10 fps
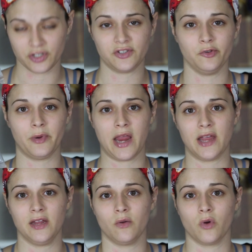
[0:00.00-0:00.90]
just super
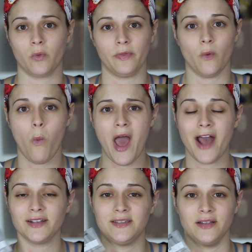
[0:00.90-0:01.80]
handy to work with the
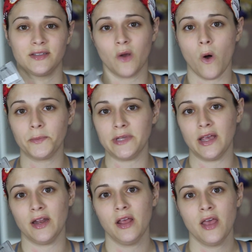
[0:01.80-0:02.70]
wax and sculpt
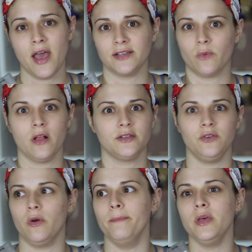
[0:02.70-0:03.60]
it, as well as
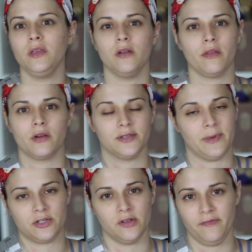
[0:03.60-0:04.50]
do a million other
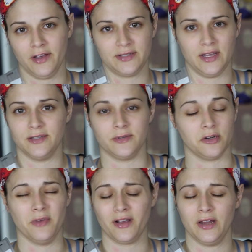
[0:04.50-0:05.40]
special effects things, which
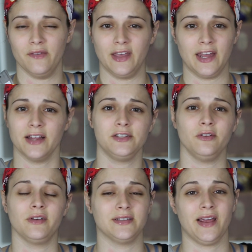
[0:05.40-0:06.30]
I'm not going to even get into
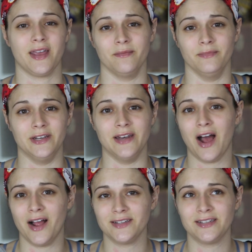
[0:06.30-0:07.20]
because I am
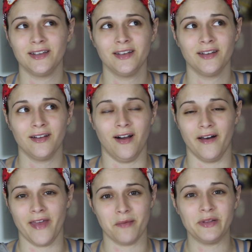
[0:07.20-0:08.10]
not
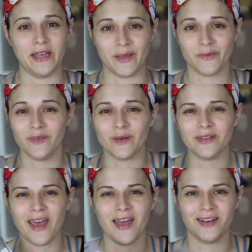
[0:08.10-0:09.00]
on that playing field
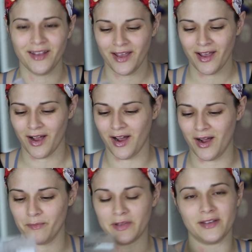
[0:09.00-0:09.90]
yet.
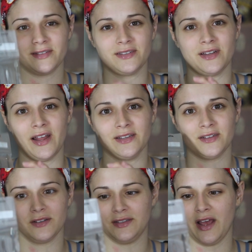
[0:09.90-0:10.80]
But this is a nice
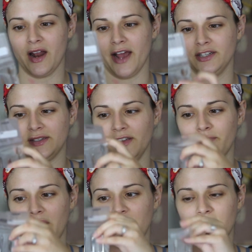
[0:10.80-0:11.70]
little set. I just leave
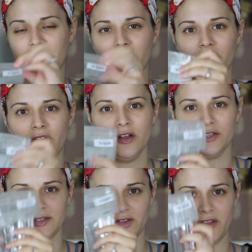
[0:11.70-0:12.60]
mine in here
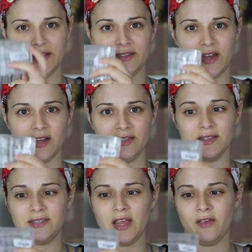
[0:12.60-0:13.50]
just so they stay nice
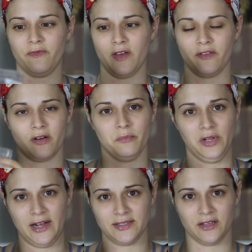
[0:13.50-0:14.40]
and safe, and they're in
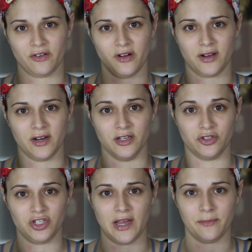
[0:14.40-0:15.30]
plastic. They're not going to
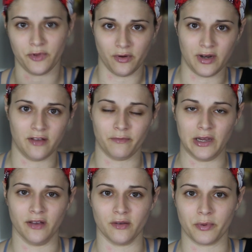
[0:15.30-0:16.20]
jab through any of
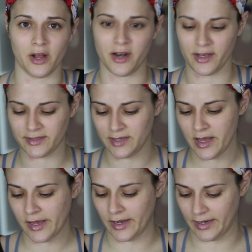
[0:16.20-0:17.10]
my other products.
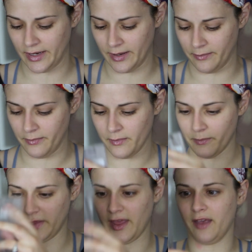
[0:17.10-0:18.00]

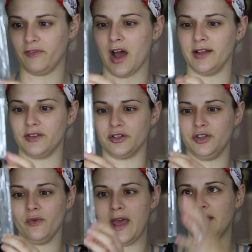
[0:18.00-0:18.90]
But they're
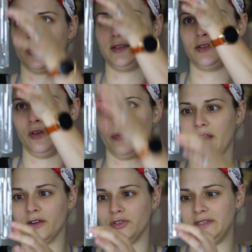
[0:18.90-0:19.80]
two-ended, so you
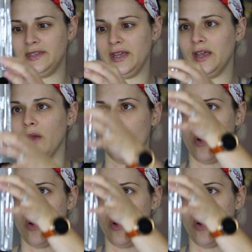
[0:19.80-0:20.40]
can actually see